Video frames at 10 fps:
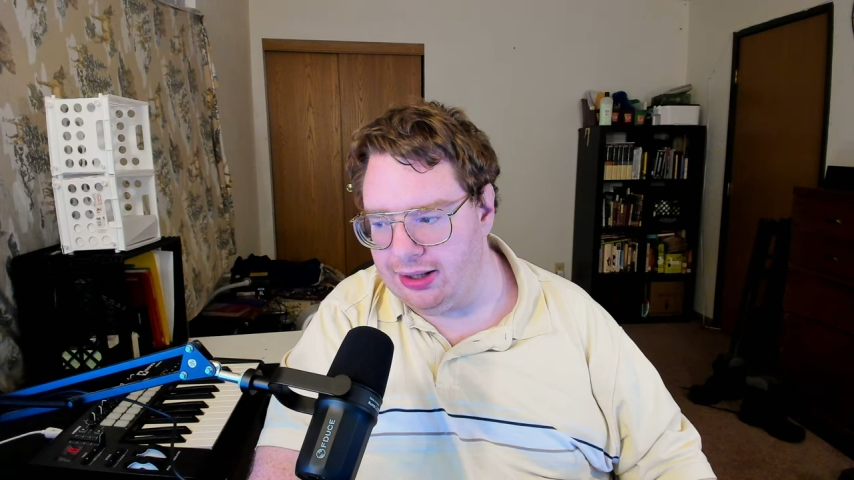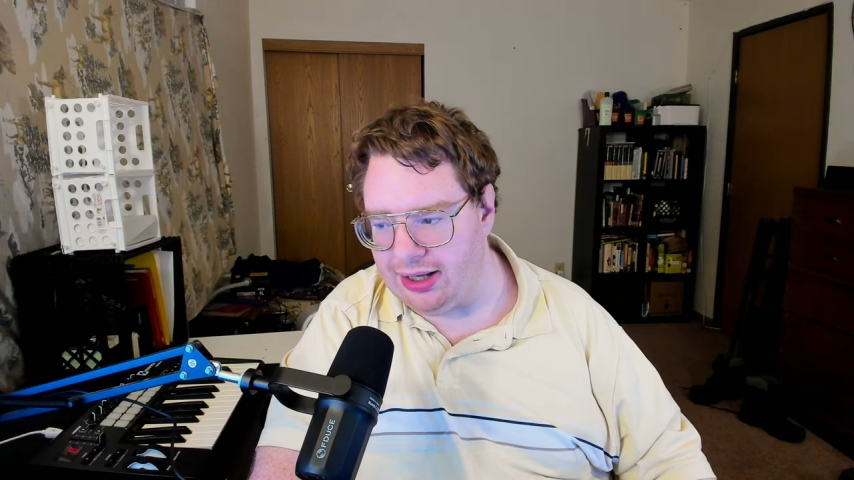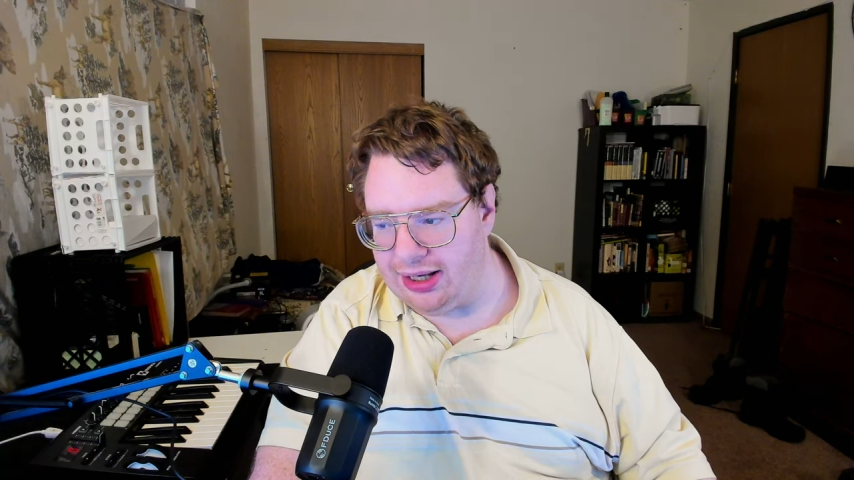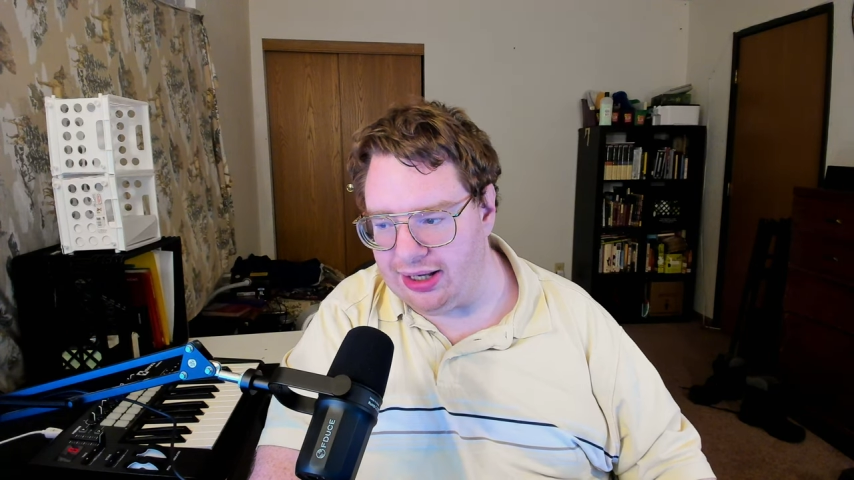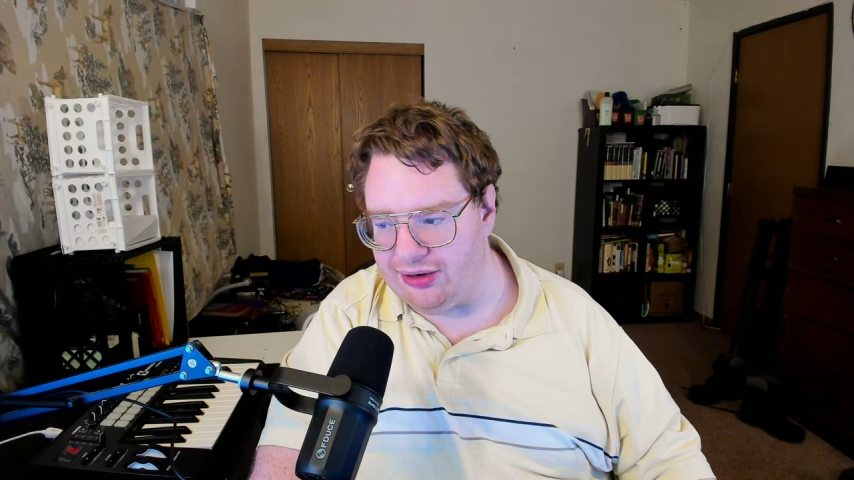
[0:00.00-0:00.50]

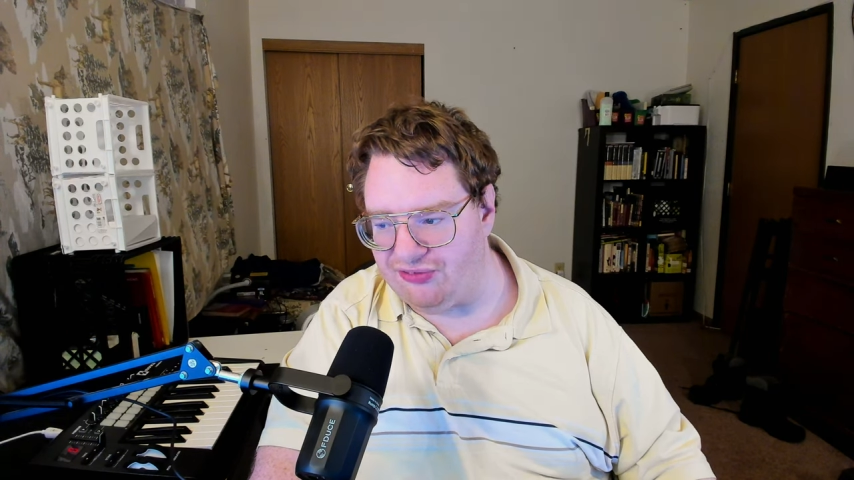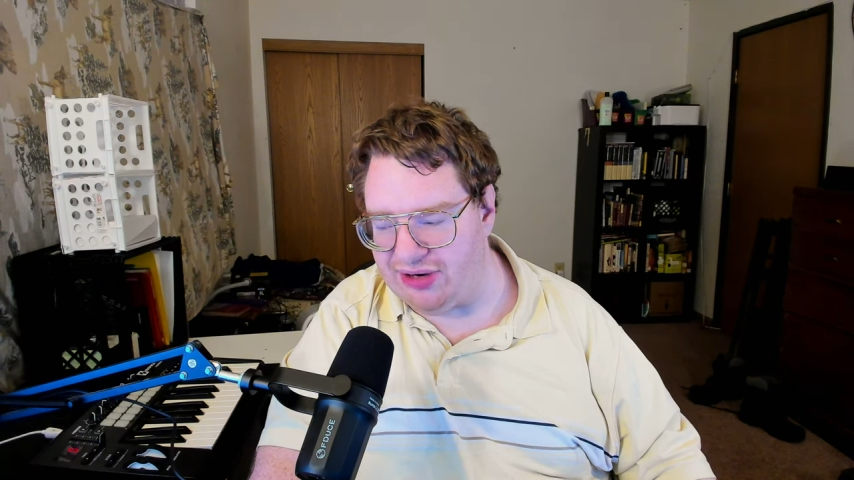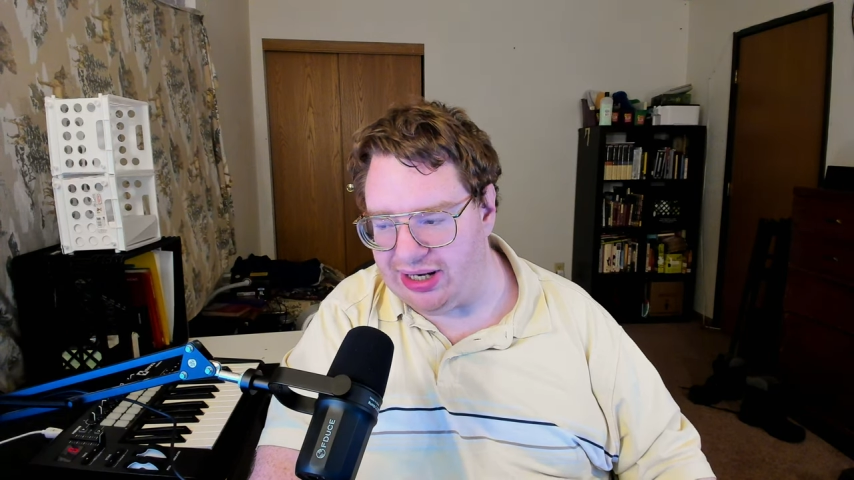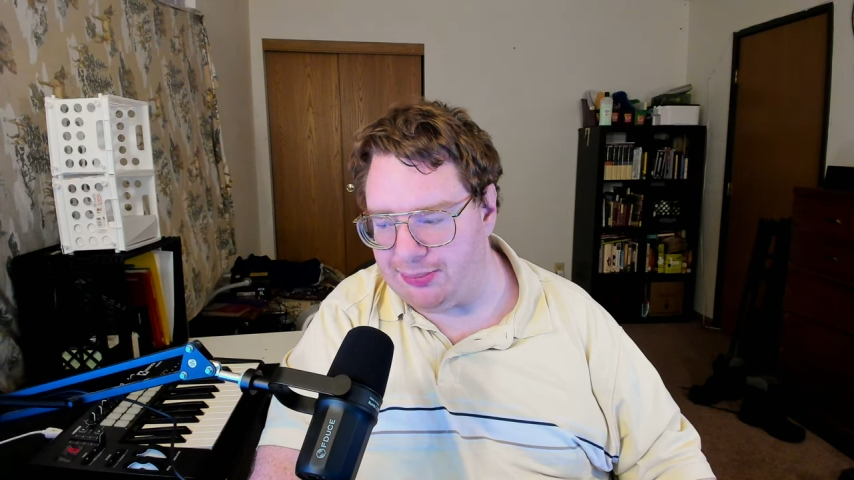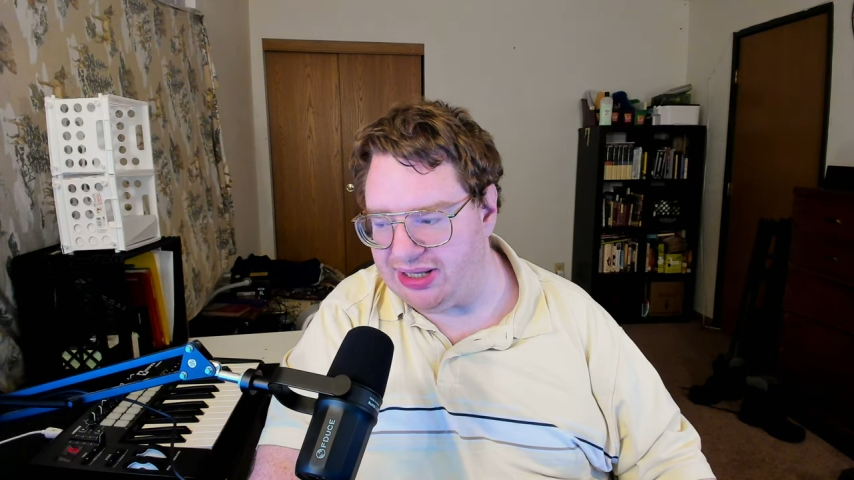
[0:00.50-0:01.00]
and
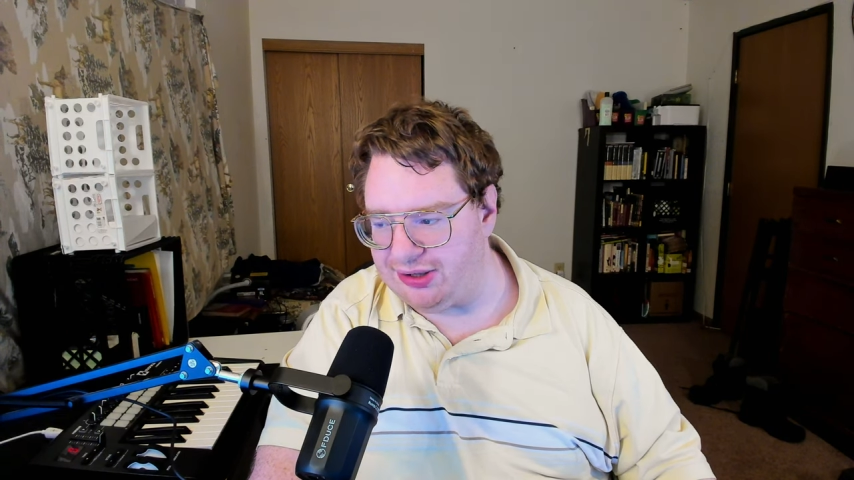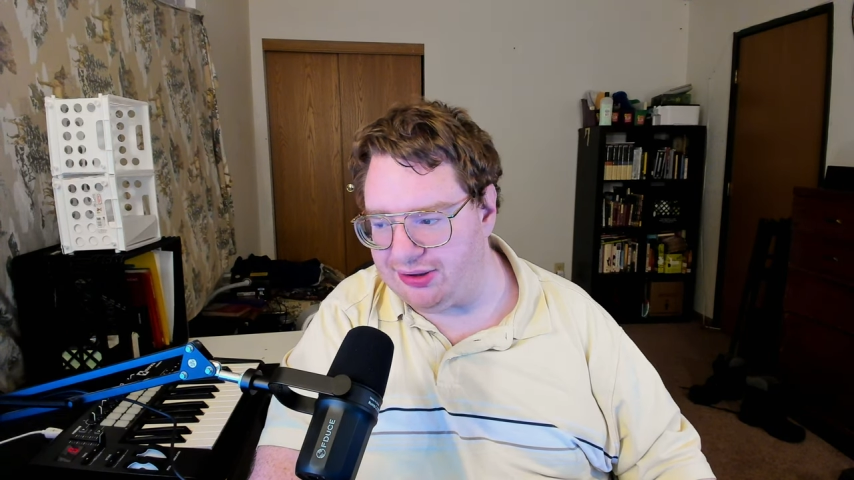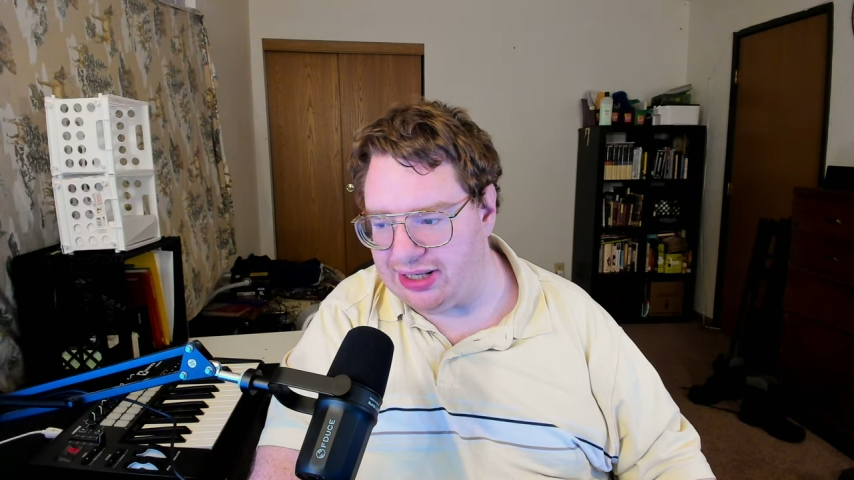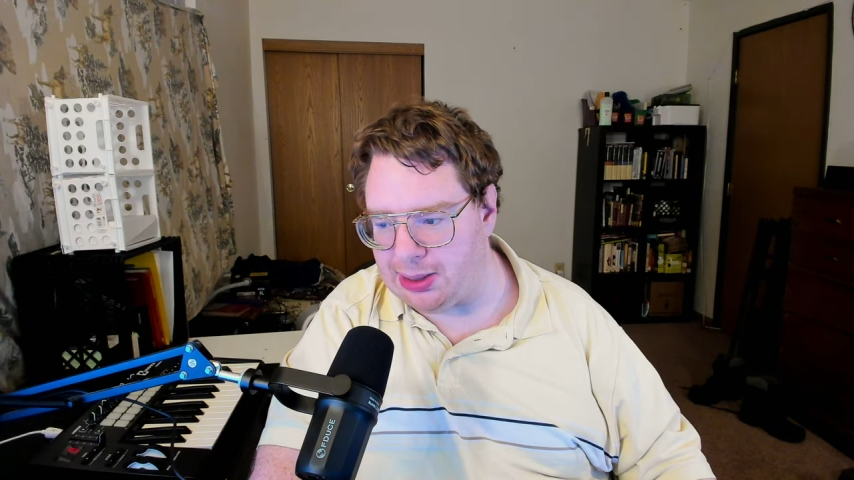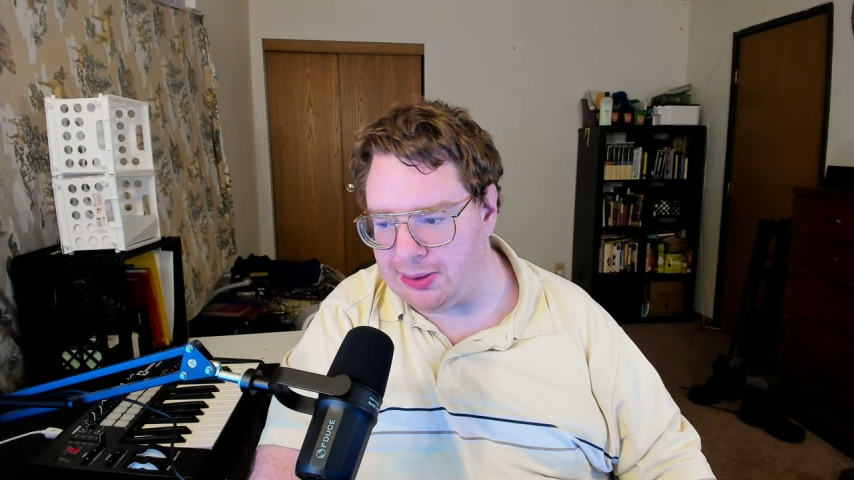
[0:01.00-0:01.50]
fragment their
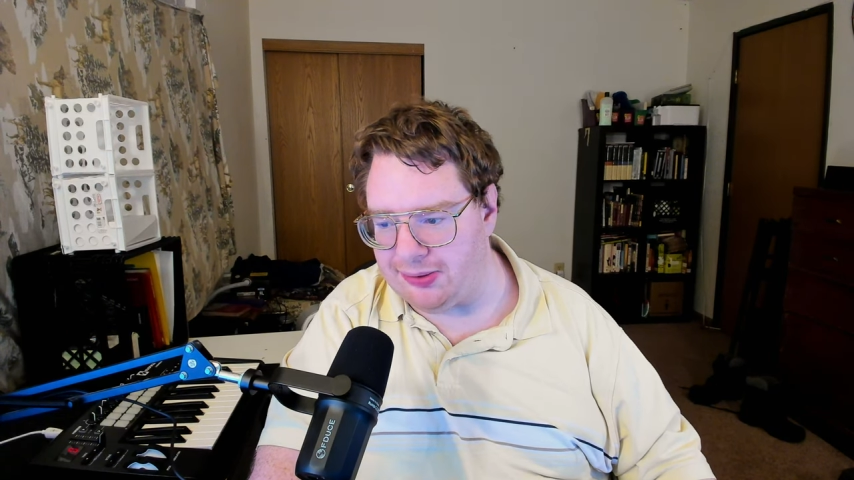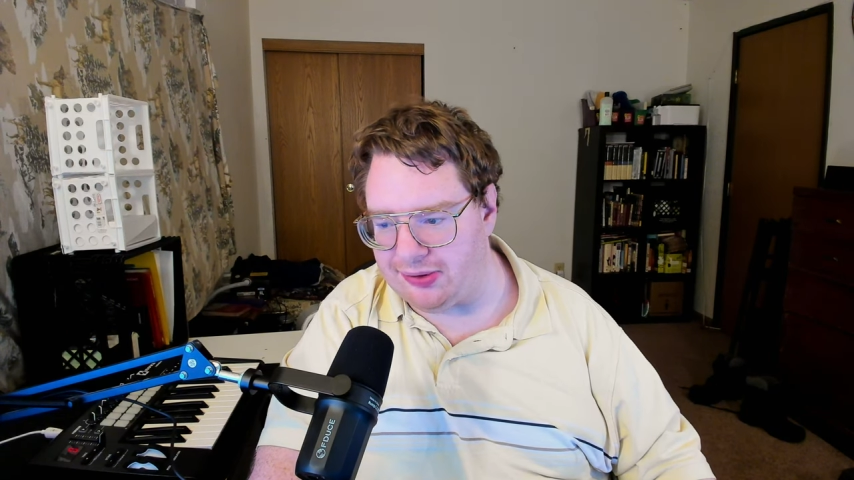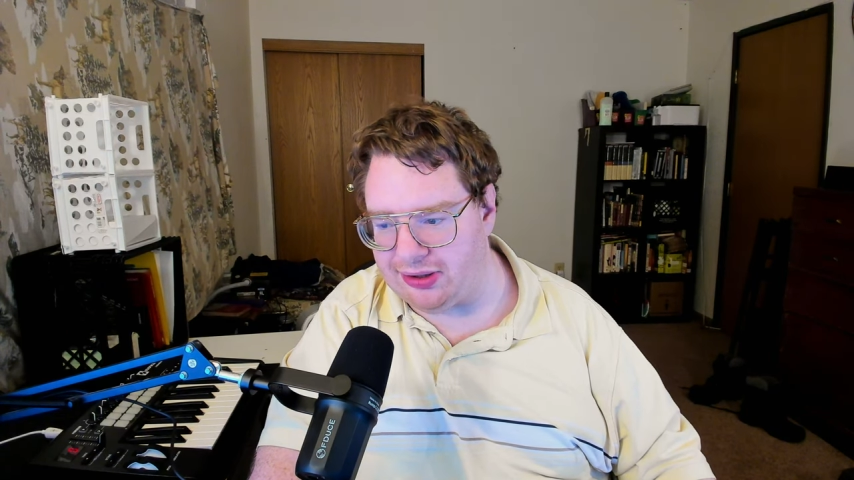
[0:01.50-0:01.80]
national